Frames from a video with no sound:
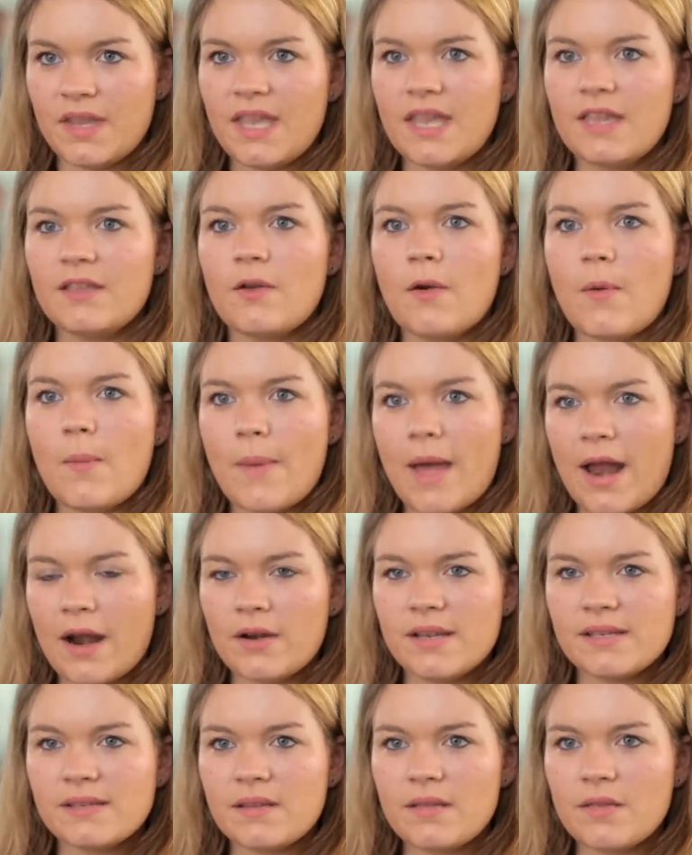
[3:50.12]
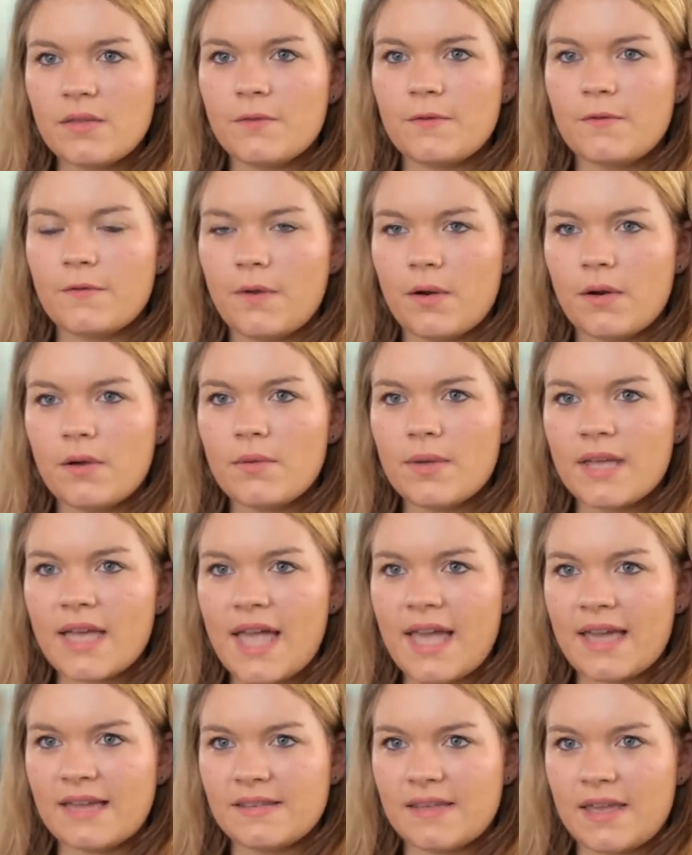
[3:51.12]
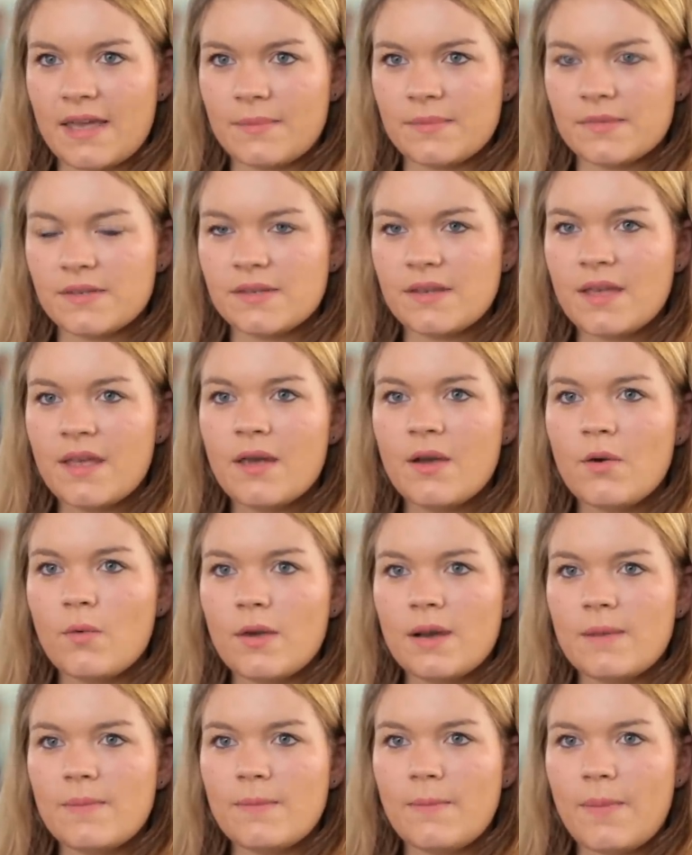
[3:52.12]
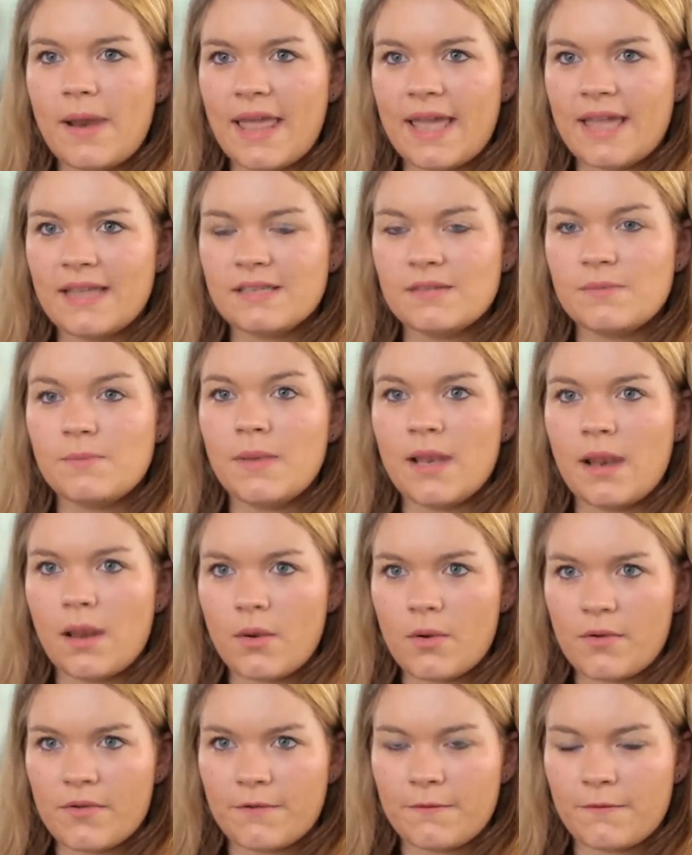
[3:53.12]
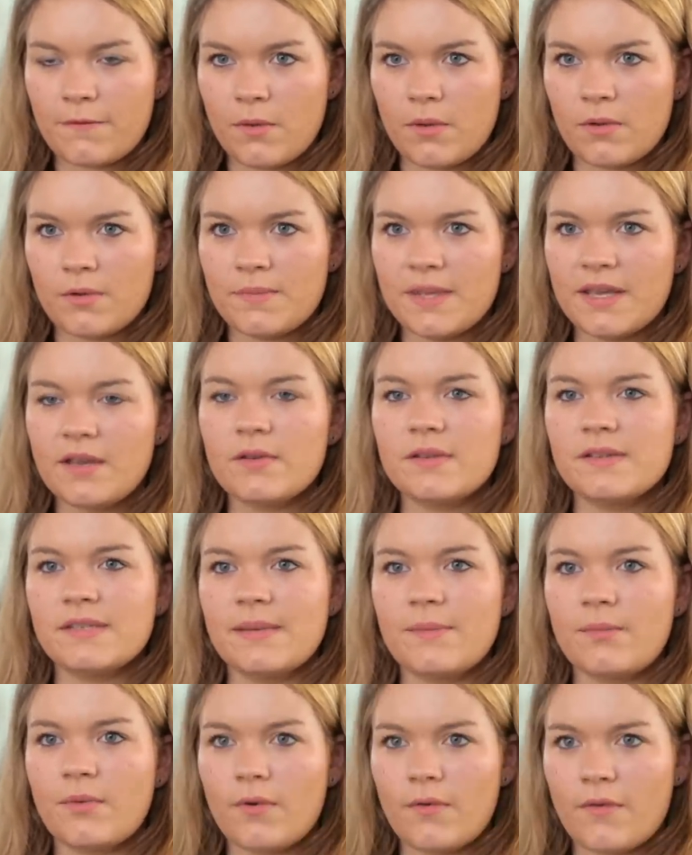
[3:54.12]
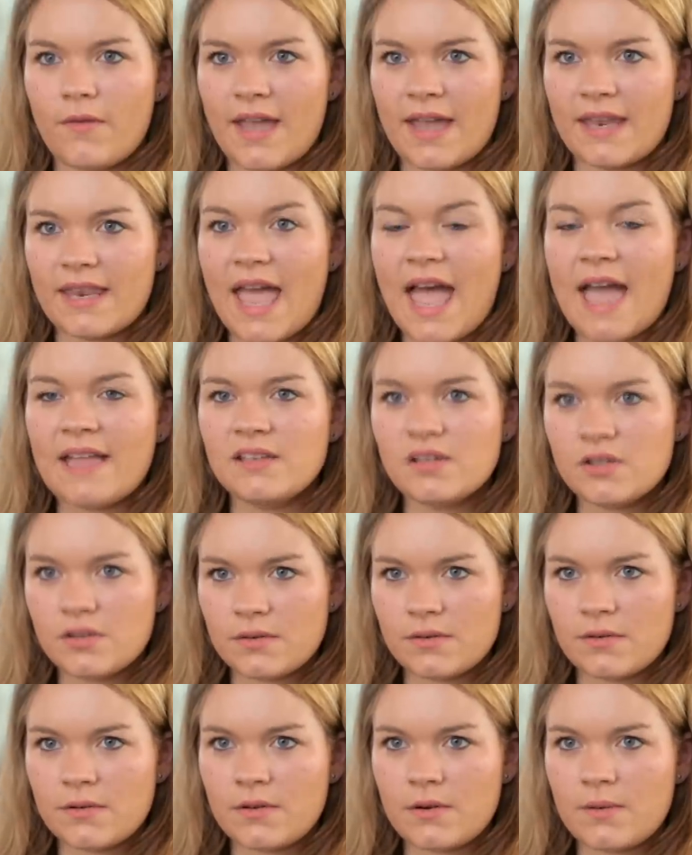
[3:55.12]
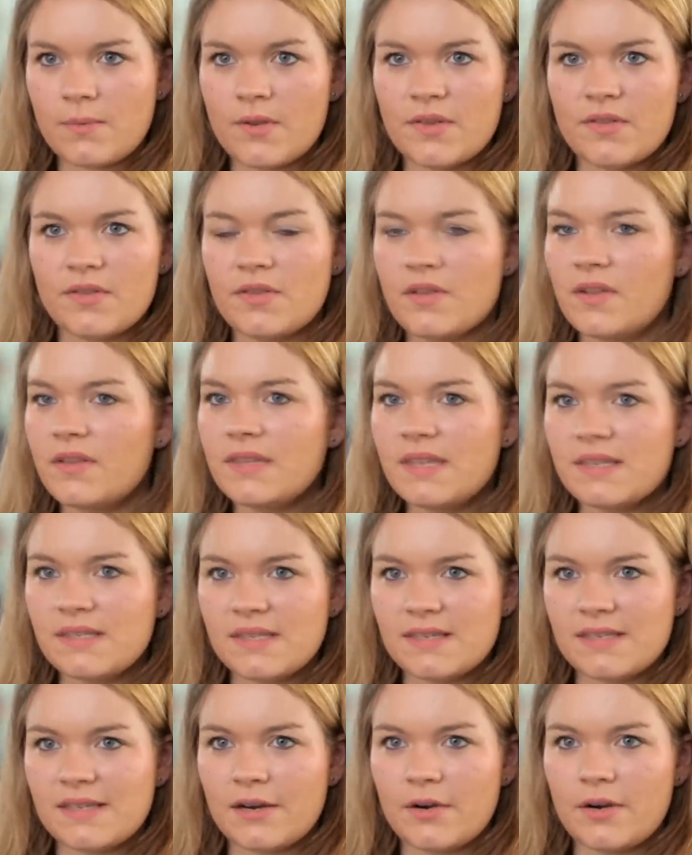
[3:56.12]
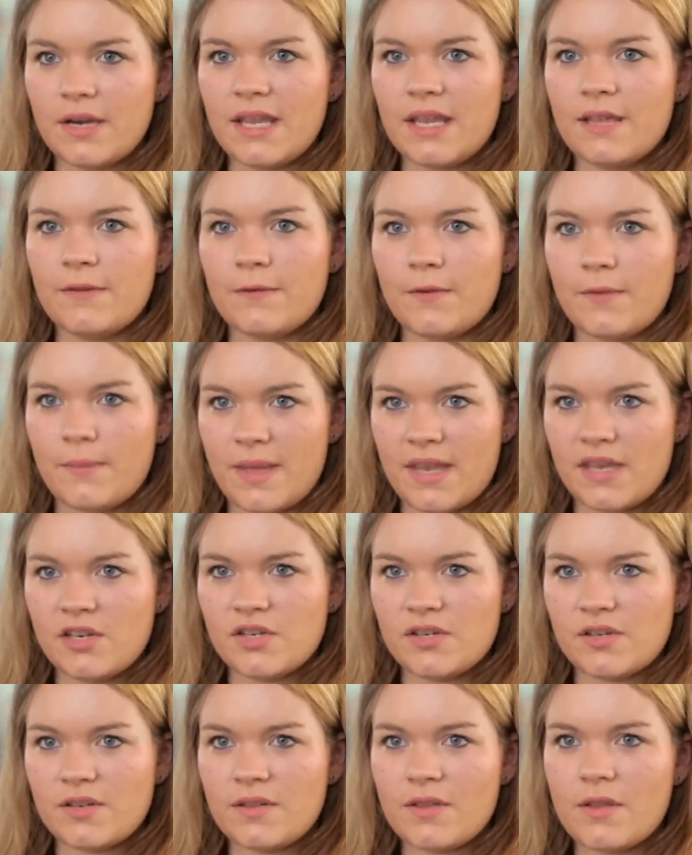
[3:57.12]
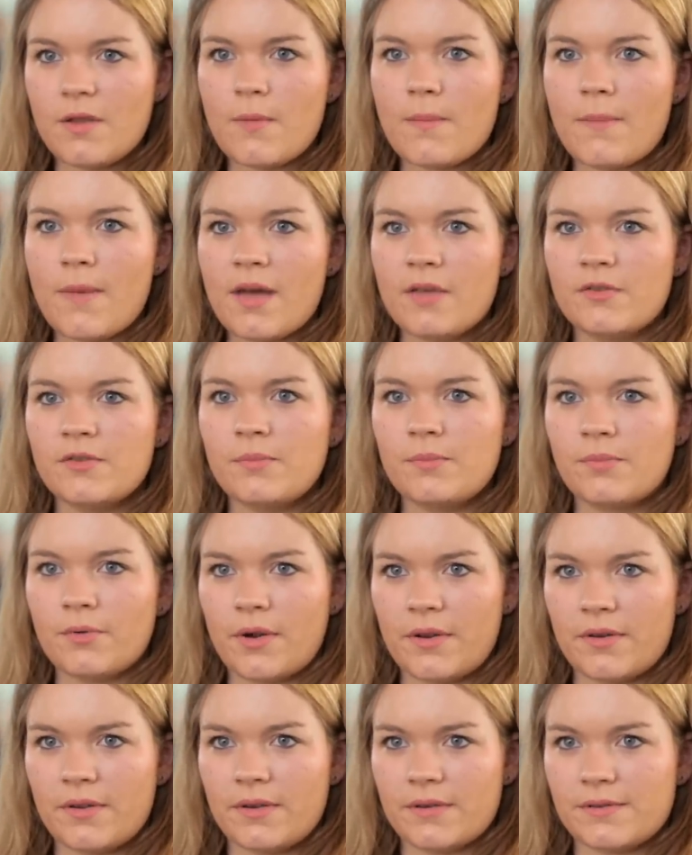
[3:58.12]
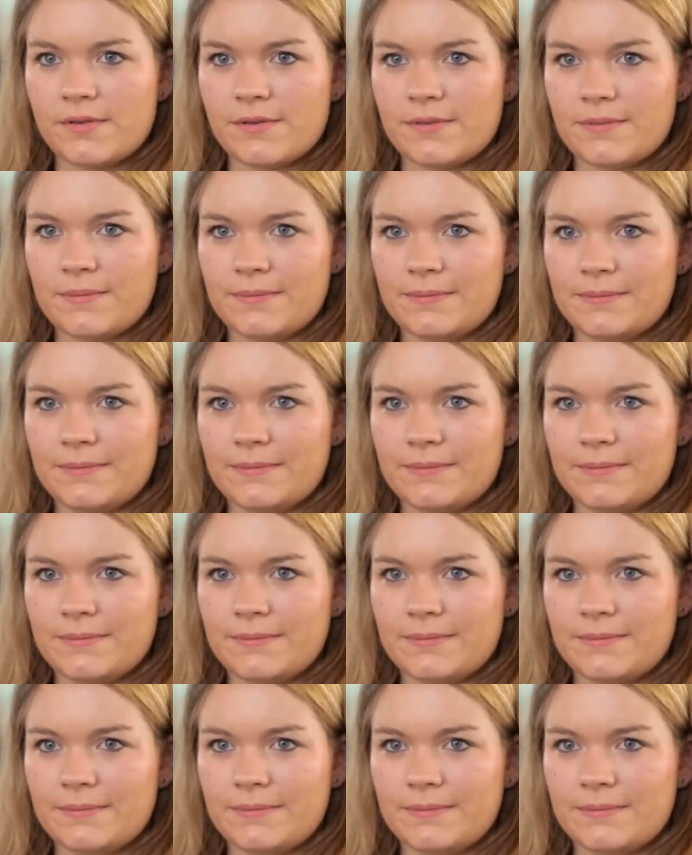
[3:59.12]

In comparison, the following items will be placed below the fold because they provide additional but not necessary information about the product.